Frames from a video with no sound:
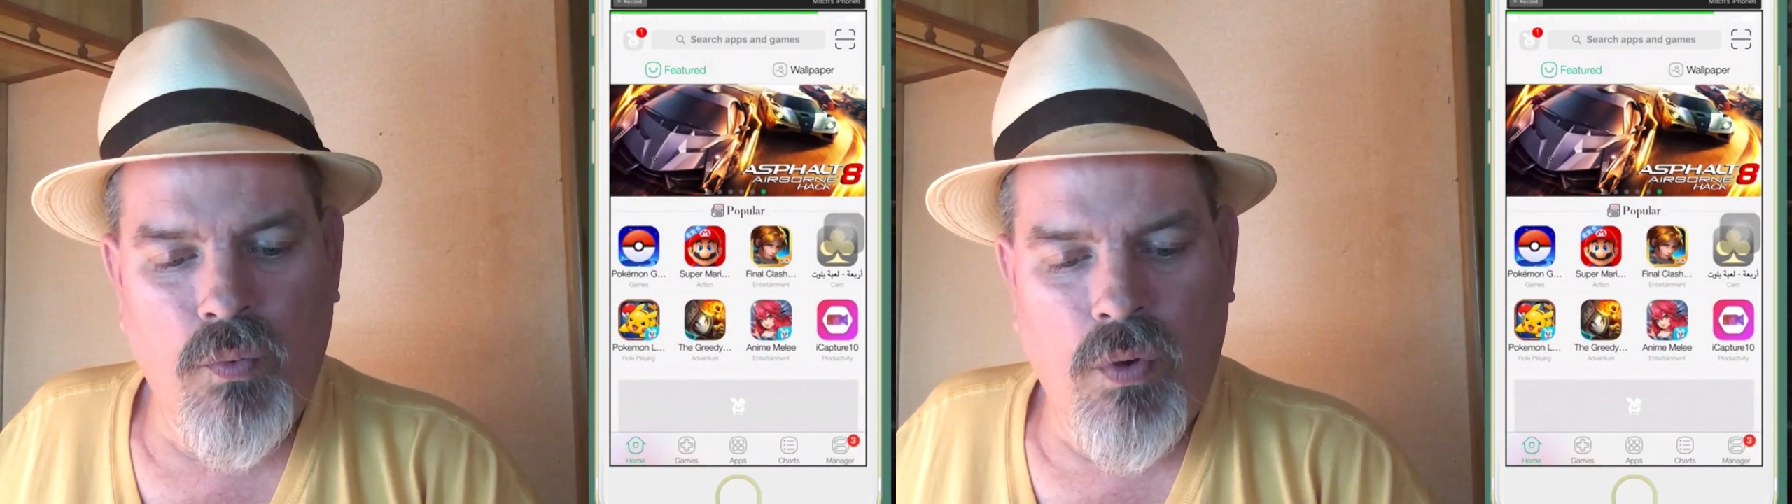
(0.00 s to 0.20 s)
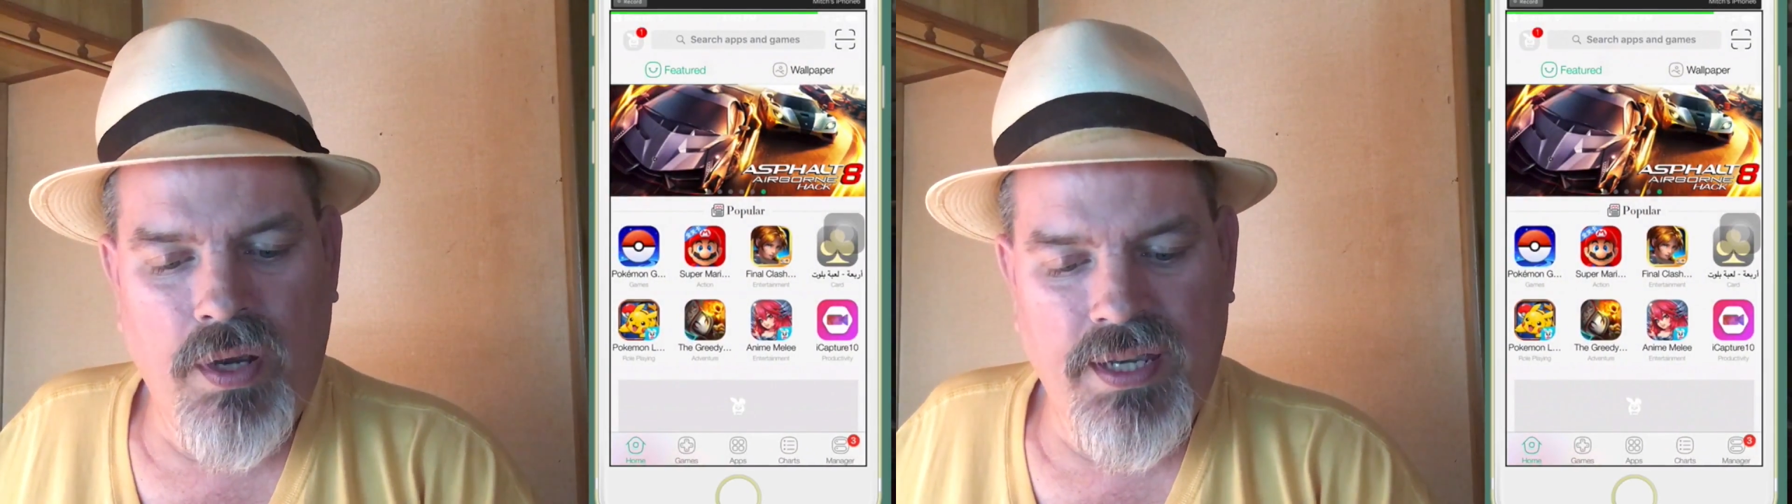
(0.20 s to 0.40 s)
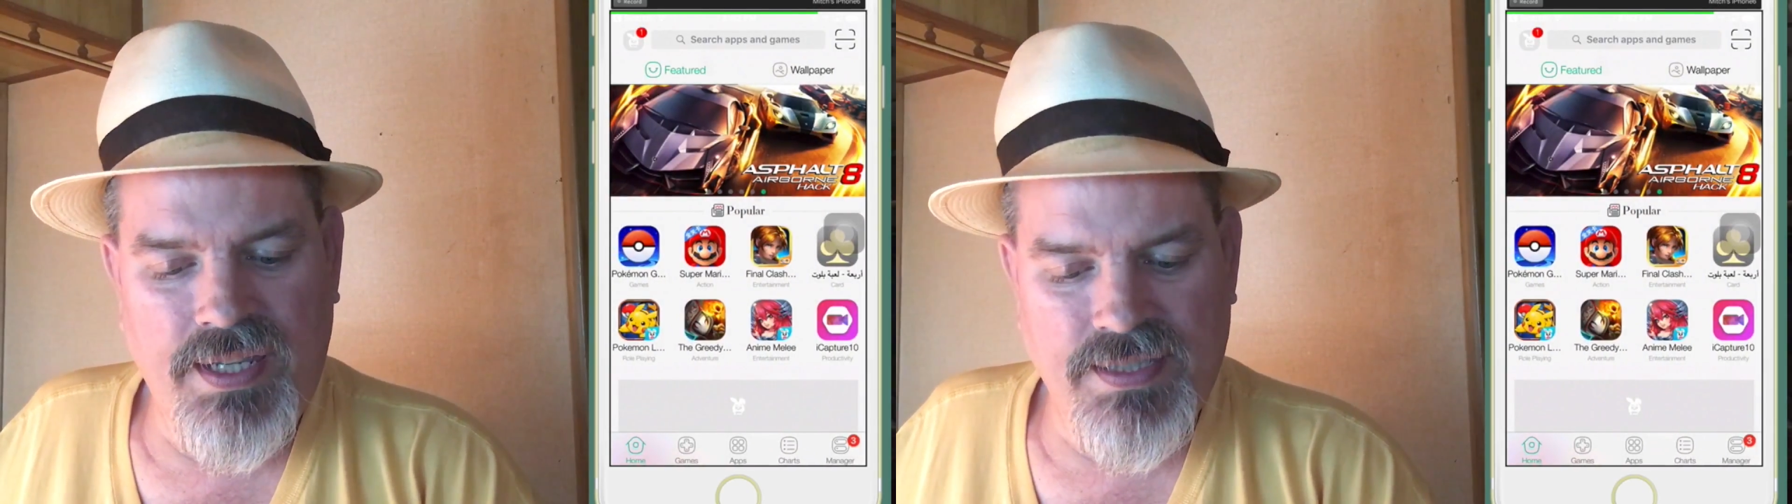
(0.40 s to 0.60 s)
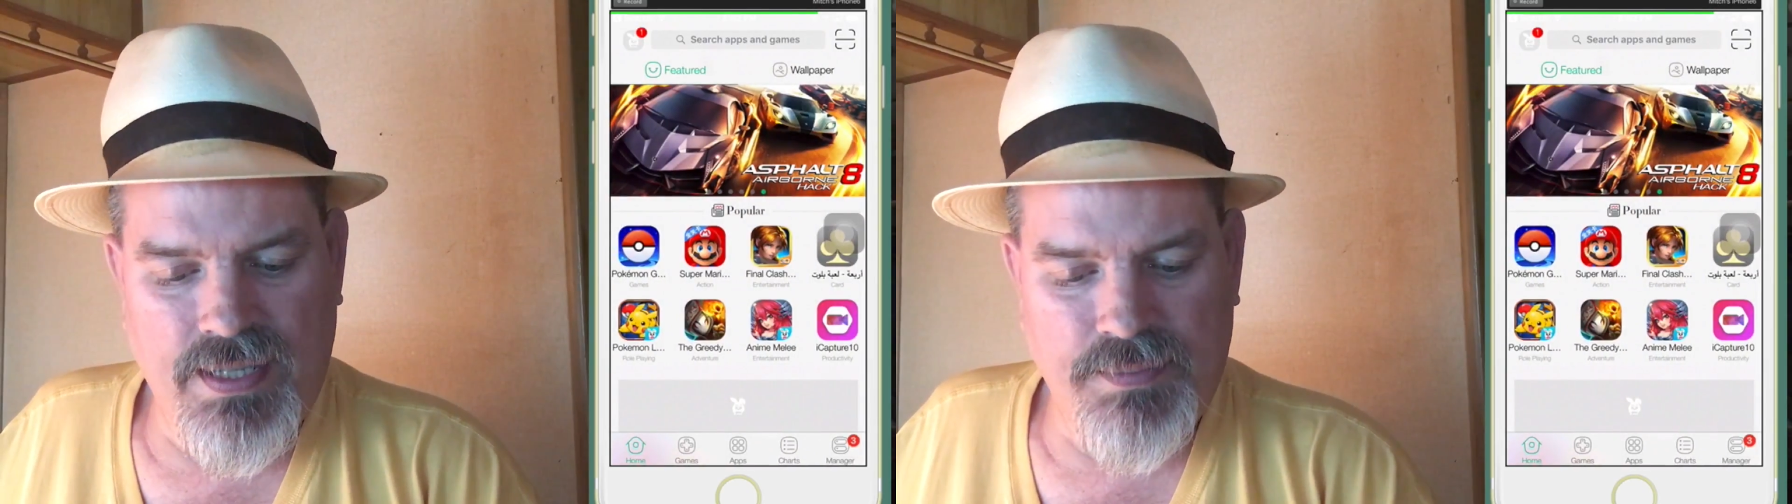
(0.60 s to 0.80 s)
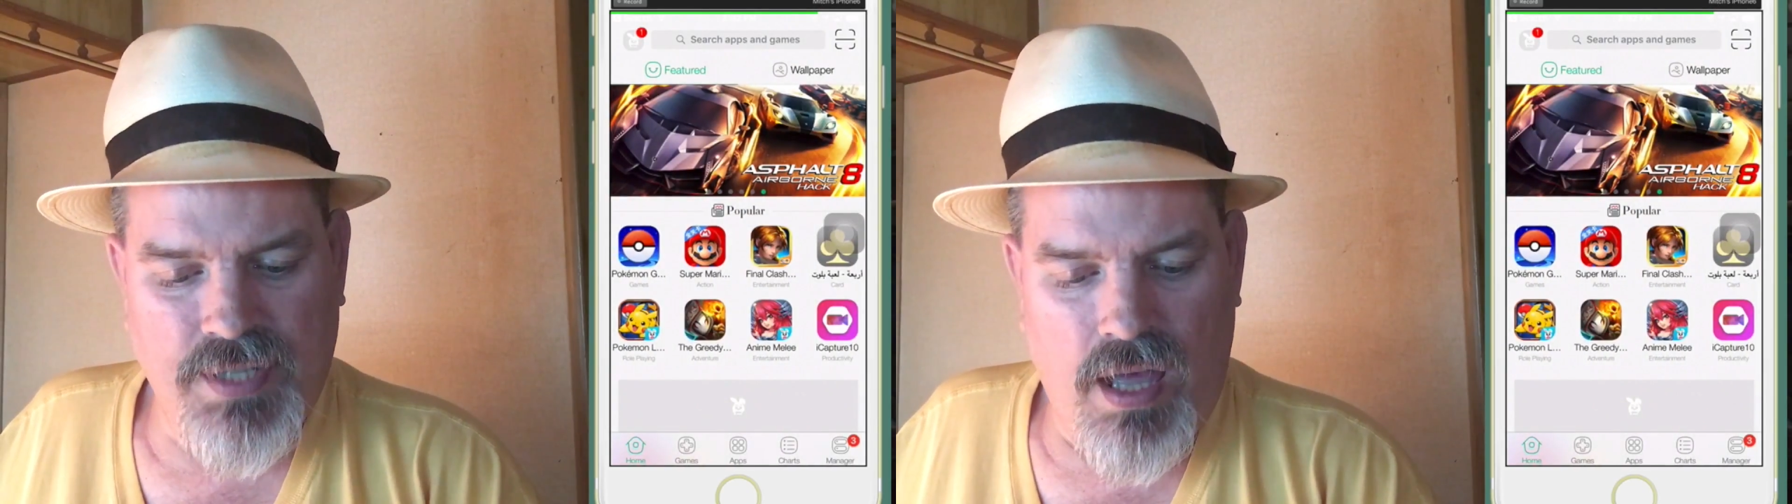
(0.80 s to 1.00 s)
what it is
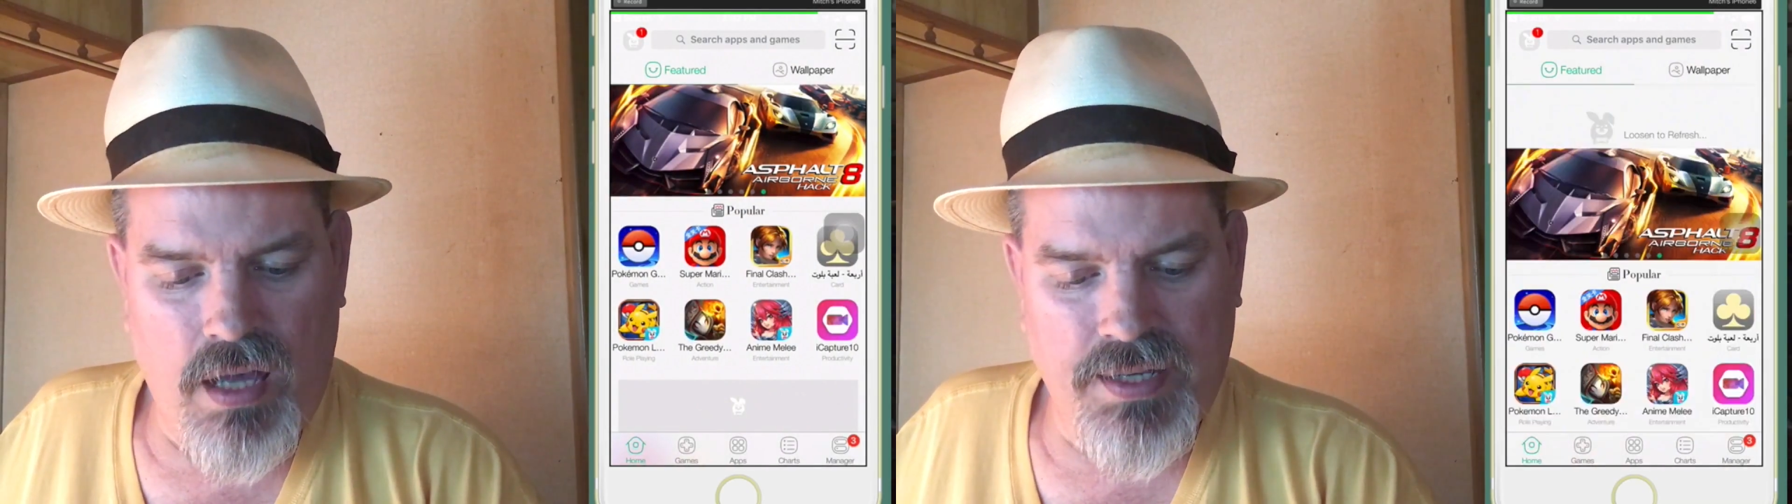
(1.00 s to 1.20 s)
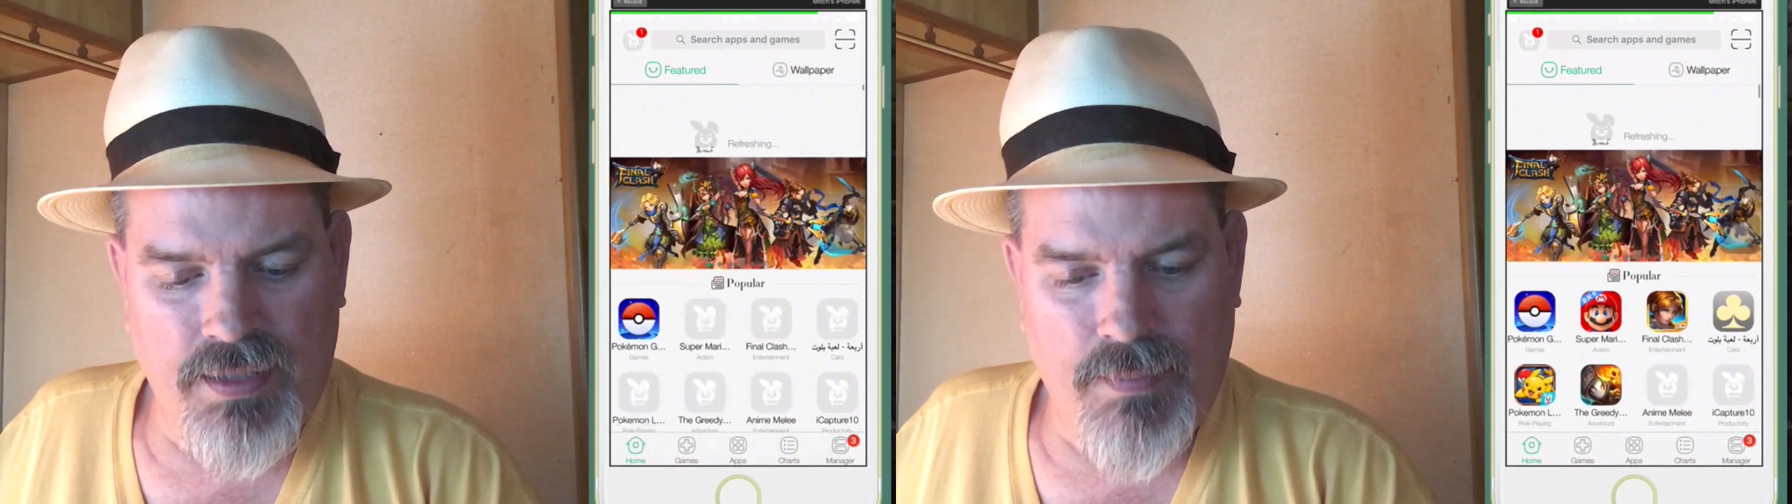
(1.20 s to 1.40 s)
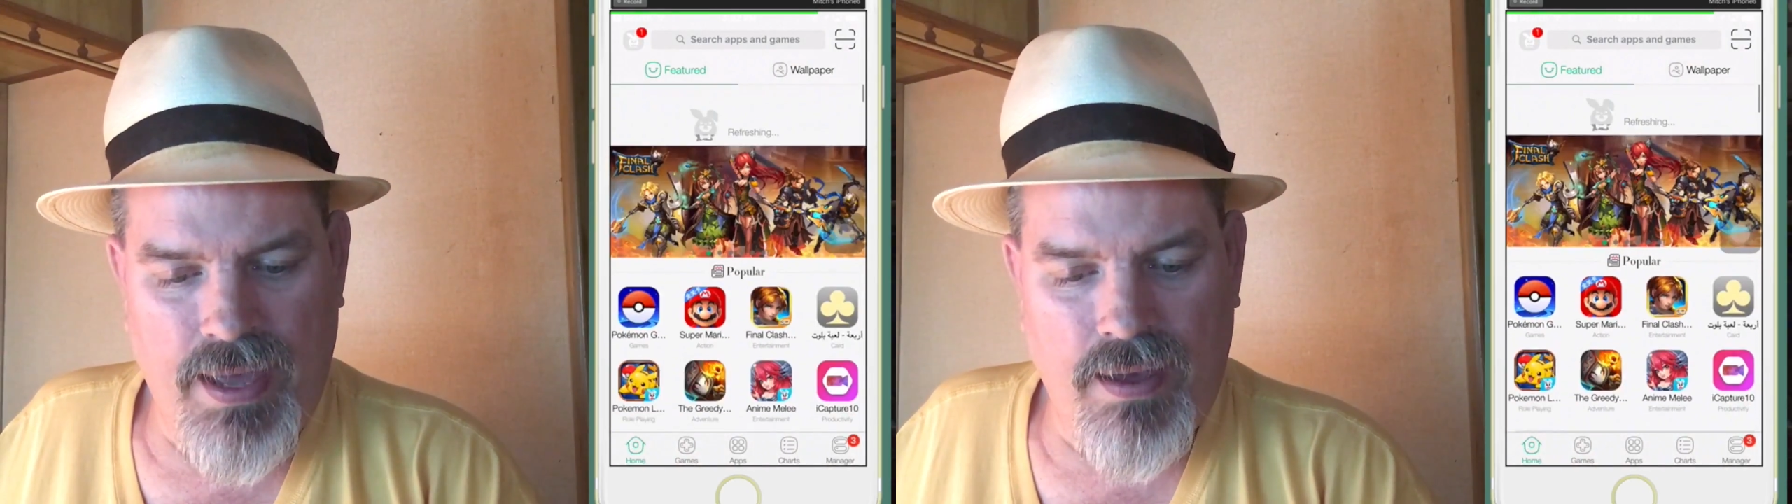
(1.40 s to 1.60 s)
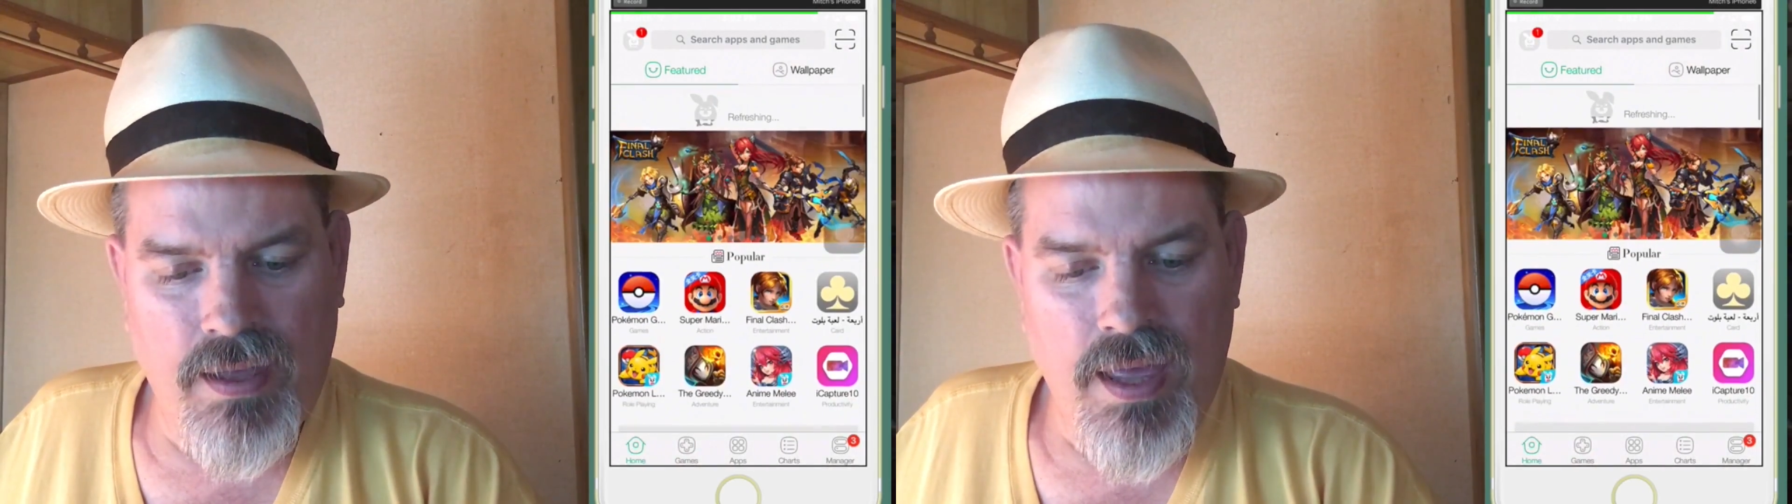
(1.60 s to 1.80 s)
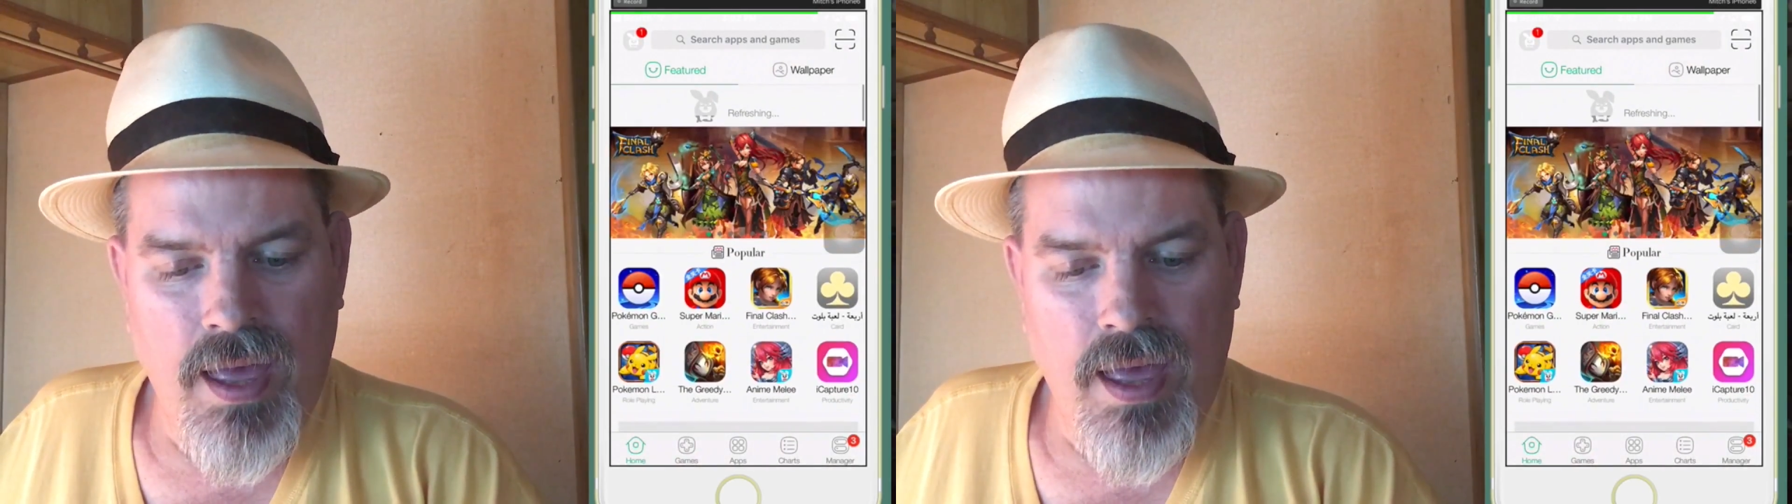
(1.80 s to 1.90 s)
I'm talking about.